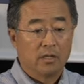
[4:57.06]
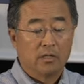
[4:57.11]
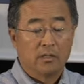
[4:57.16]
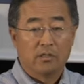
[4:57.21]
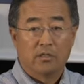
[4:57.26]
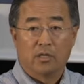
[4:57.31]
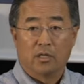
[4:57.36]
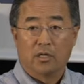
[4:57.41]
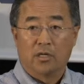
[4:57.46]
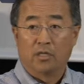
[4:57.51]

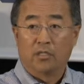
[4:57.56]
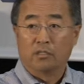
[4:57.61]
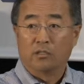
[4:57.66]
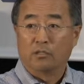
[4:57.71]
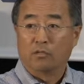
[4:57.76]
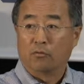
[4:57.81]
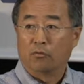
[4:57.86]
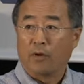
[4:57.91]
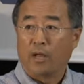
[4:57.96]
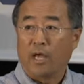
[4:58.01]

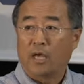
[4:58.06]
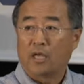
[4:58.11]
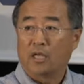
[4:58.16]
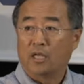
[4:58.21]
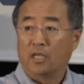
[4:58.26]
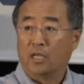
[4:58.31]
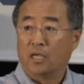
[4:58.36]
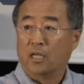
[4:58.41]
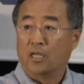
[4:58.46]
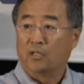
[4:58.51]
rack
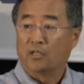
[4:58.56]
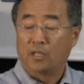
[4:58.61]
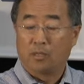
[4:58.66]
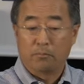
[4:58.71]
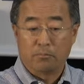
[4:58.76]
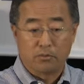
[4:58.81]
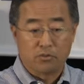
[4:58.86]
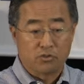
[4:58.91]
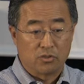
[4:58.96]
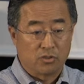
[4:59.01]
inlet
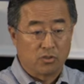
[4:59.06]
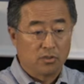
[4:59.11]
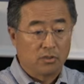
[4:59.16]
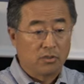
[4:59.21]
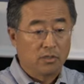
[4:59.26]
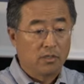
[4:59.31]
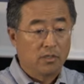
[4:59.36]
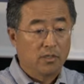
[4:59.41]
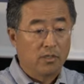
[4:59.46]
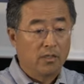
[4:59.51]
temperature
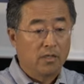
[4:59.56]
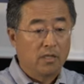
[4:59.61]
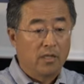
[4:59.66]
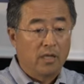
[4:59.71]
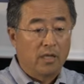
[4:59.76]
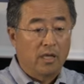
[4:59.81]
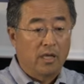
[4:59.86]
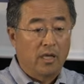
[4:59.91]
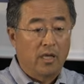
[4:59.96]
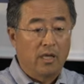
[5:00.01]

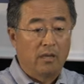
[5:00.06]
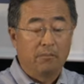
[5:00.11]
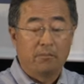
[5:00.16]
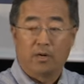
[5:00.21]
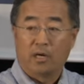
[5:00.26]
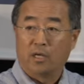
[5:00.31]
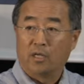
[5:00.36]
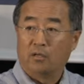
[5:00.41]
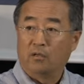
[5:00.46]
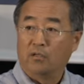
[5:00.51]

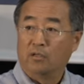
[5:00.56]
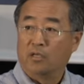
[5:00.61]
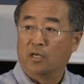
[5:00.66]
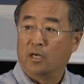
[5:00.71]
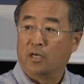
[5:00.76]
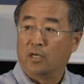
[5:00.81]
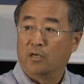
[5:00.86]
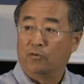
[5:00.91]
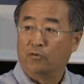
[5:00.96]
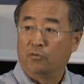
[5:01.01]
by
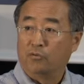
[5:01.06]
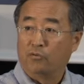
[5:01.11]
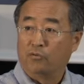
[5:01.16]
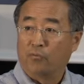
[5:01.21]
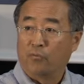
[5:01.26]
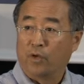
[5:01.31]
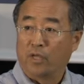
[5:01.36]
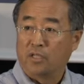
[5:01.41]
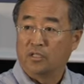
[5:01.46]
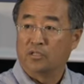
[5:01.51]

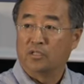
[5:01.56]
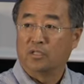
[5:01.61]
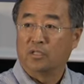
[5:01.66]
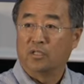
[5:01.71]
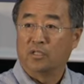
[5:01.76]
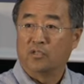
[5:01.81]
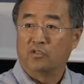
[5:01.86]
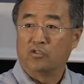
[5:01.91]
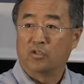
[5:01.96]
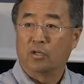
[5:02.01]
raising
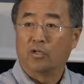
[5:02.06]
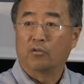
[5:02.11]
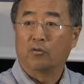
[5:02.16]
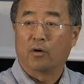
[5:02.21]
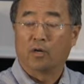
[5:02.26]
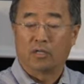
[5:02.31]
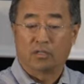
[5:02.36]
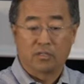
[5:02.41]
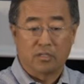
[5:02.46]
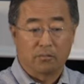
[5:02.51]
the chilled
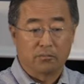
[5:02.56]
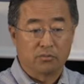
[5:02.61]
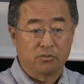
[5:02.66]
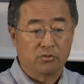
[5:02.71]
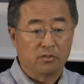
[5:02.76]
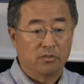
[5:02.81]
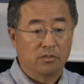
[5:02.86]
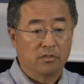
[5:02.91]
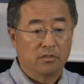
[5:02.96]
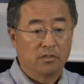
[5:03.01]
water
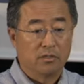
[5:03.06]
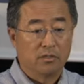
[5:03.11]
temperature.